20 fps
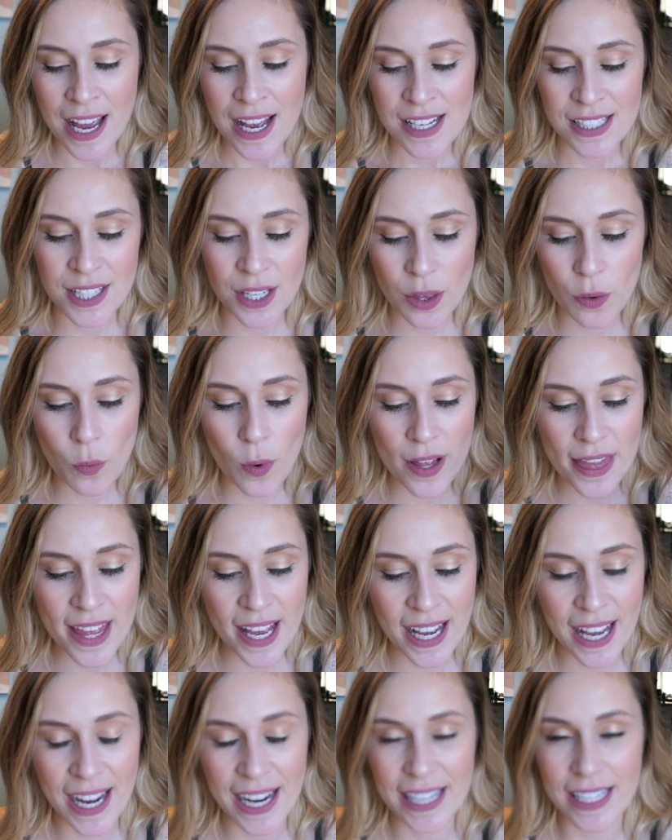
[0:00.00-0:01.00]
So the one
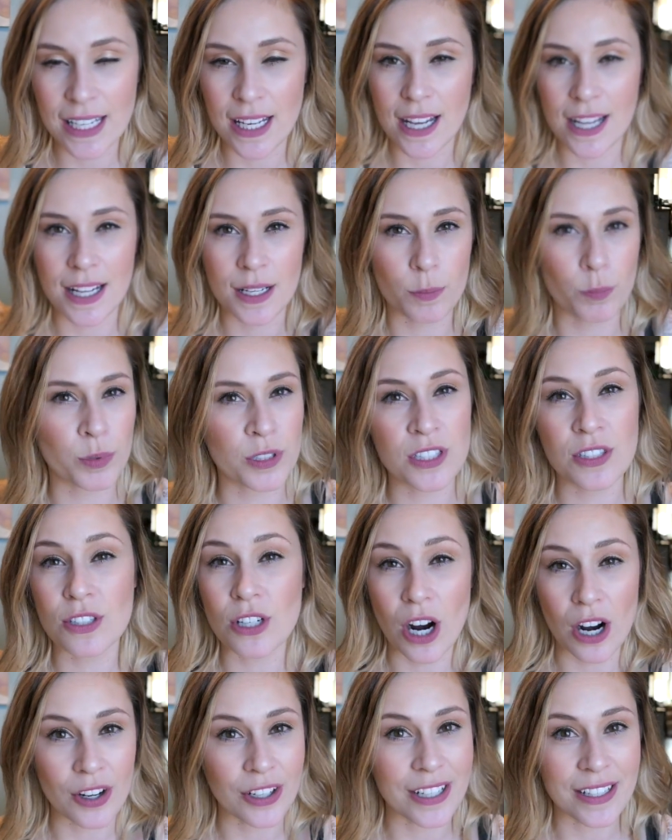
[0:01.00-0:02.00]
that kind of
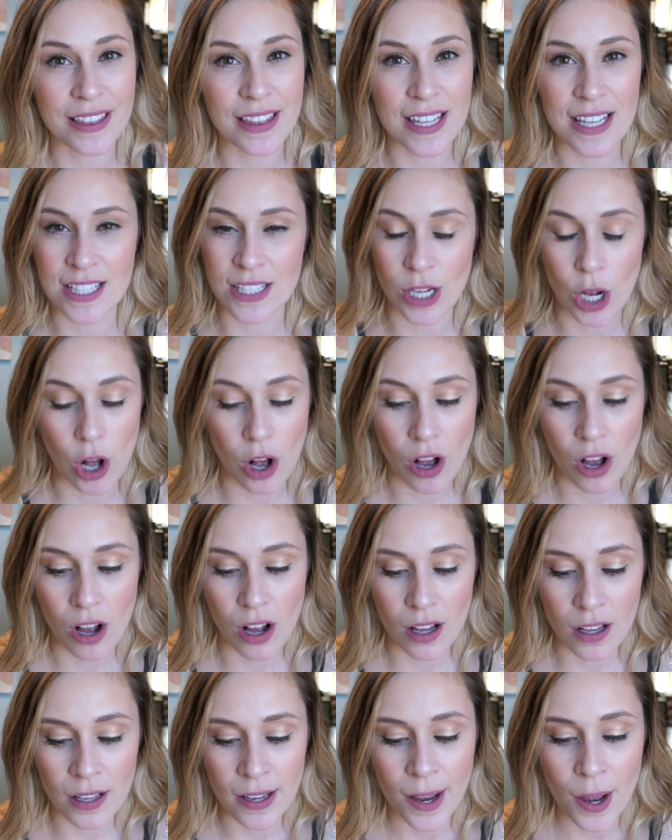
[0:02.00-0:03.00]
started this
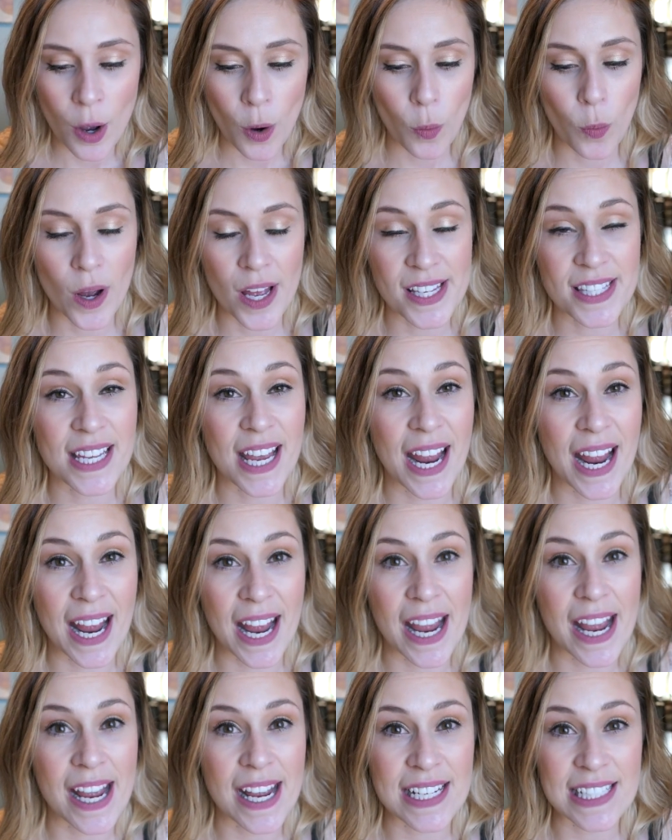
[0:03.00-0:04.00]
all was
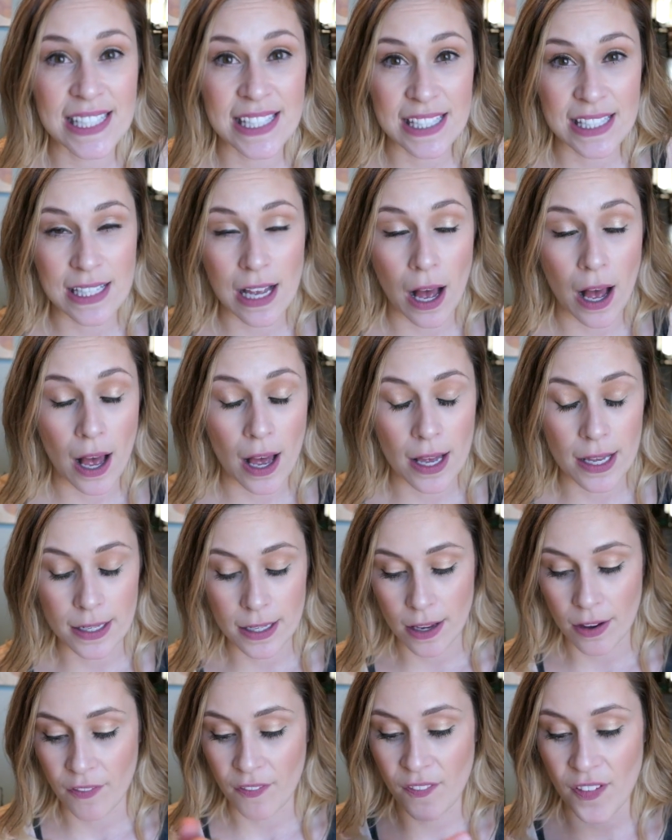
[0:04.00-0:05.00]
a uh,
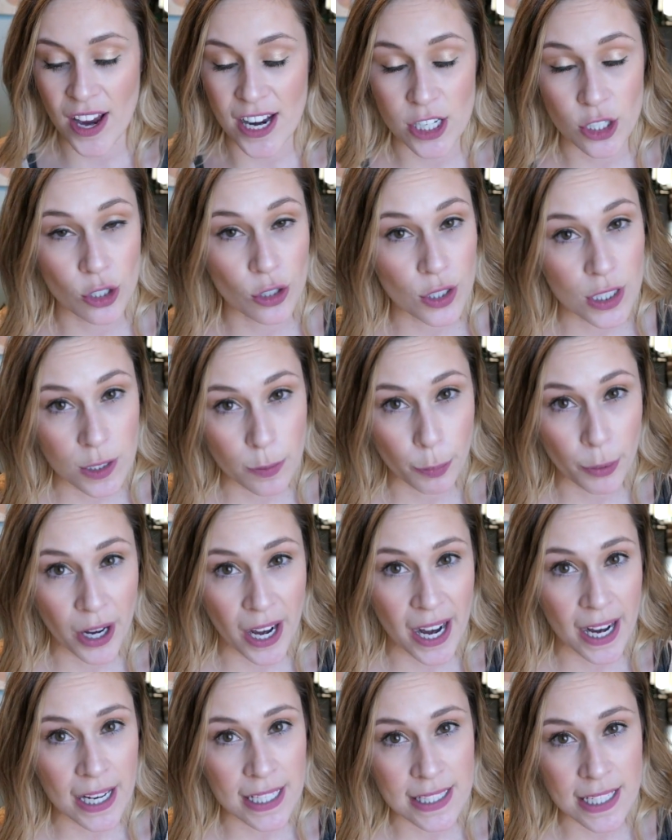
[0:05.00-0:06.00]
a facial
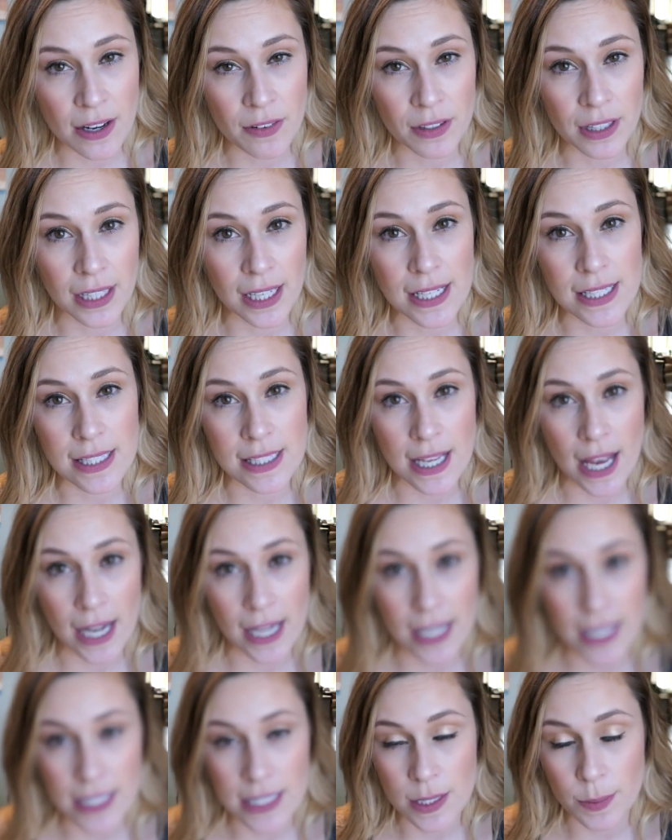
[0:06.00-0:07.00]
spray. It's not really a
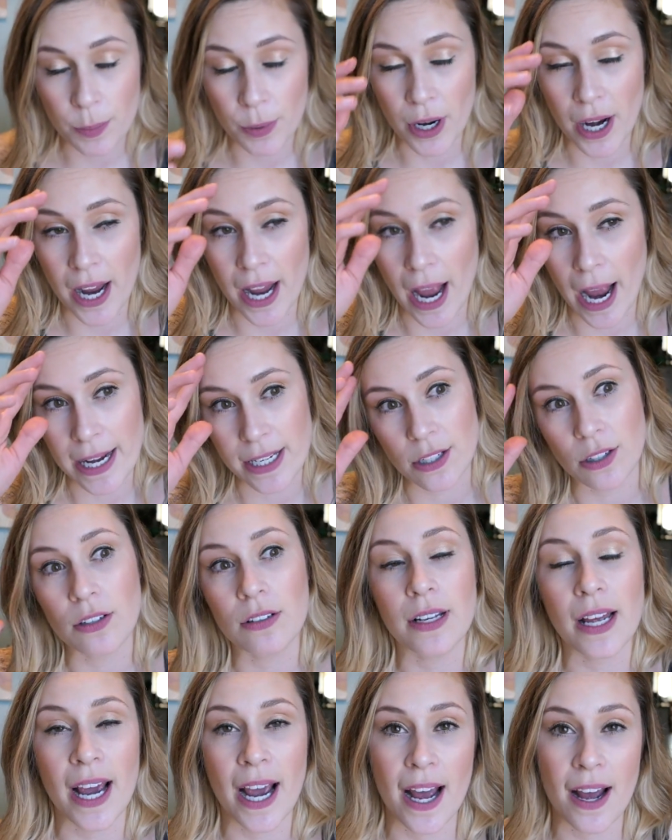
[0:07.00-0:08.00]
setting spray. I
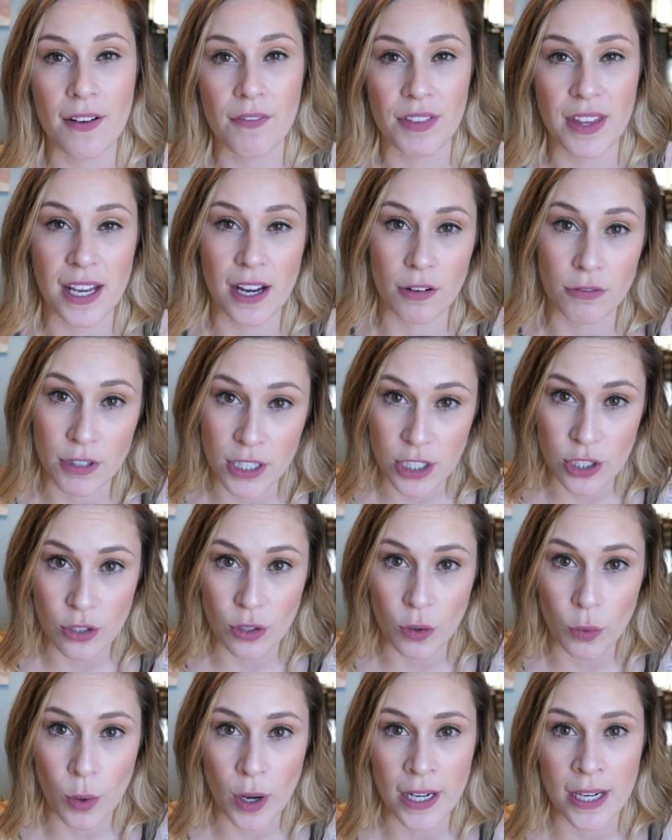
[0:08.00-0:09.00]
don't have the
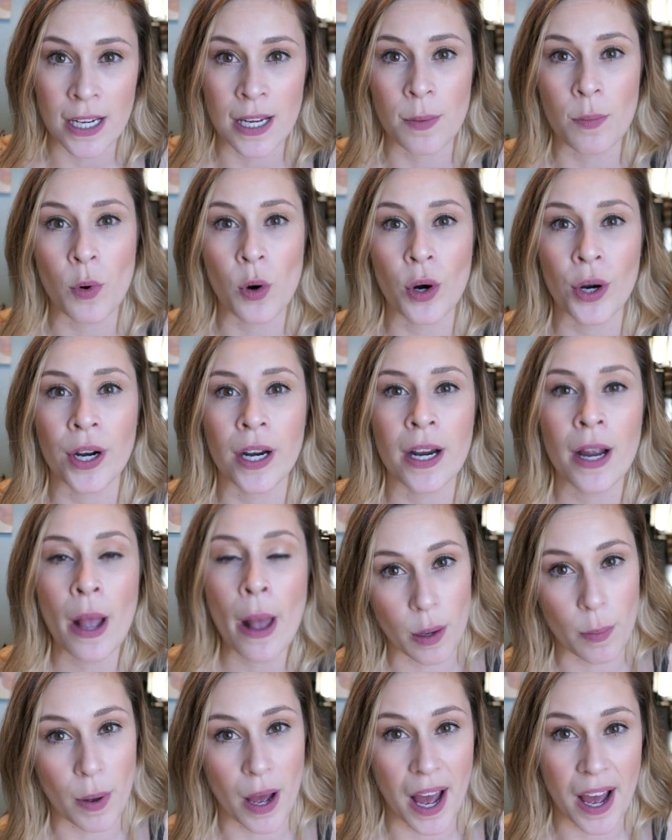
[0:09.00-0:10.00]
original one anymore,
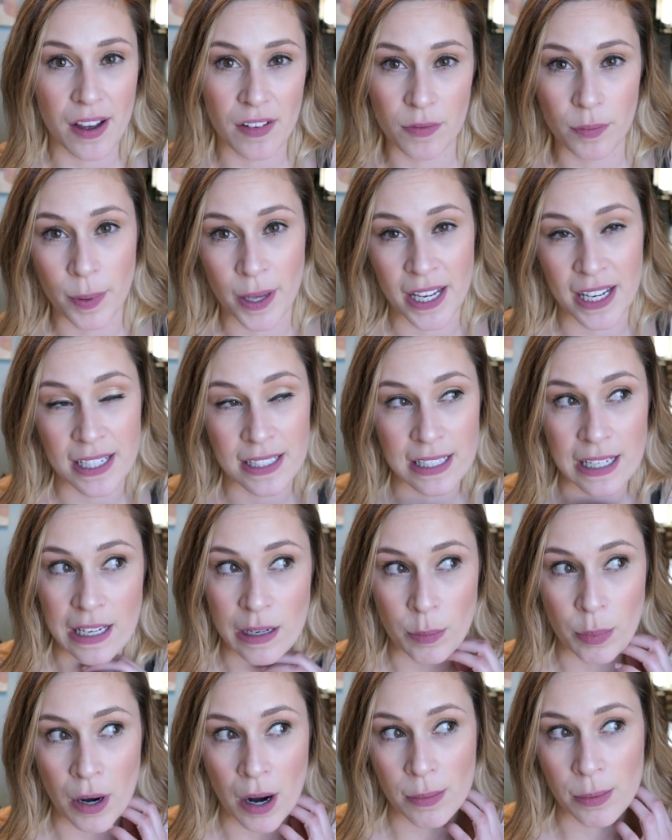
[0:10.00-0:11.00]
but I panned
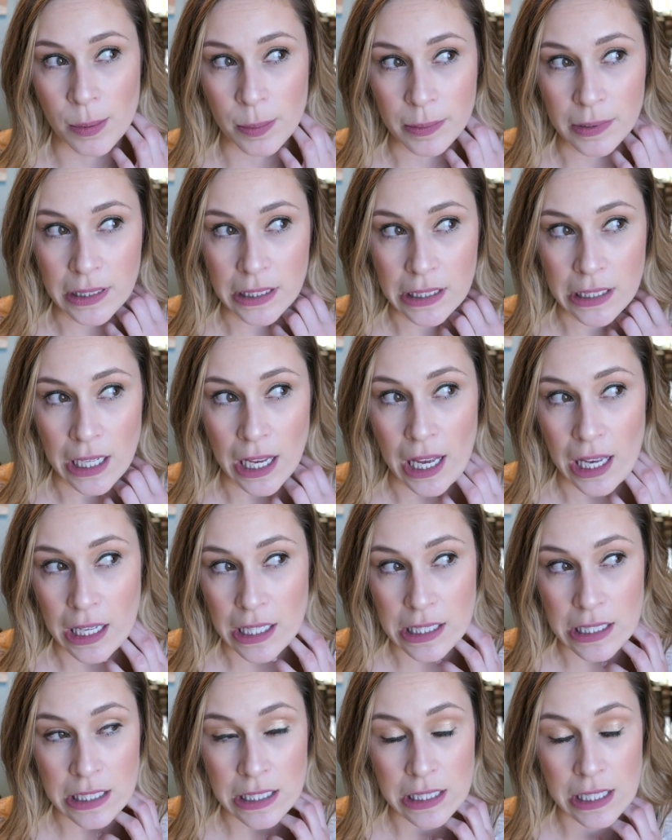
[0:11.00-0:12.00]
it probably
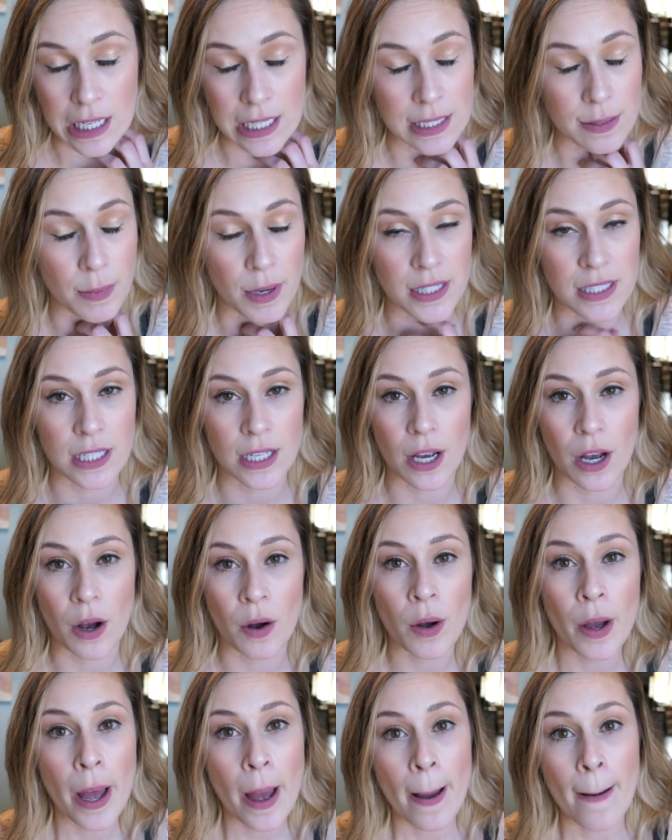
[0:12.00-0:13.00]
six months
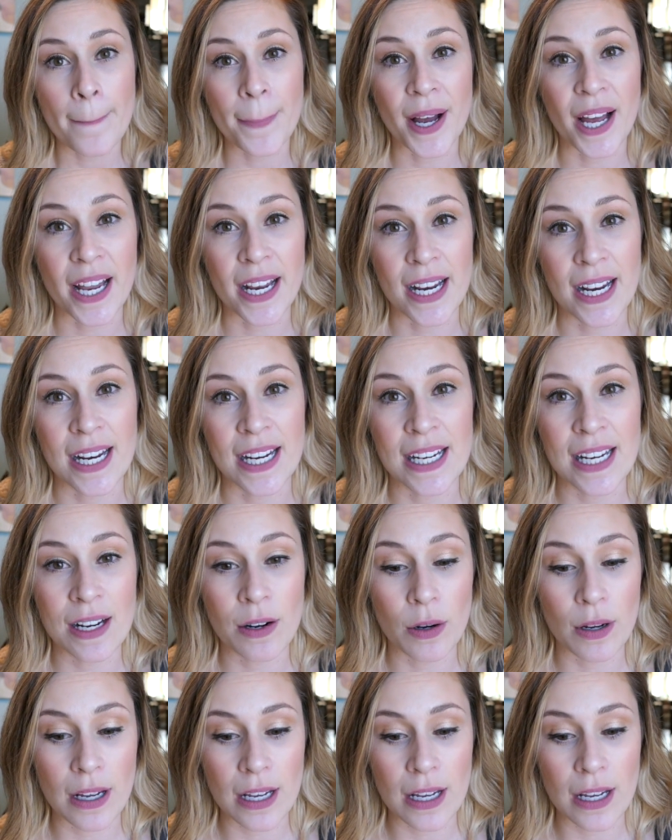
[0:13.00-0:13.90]
ago. But it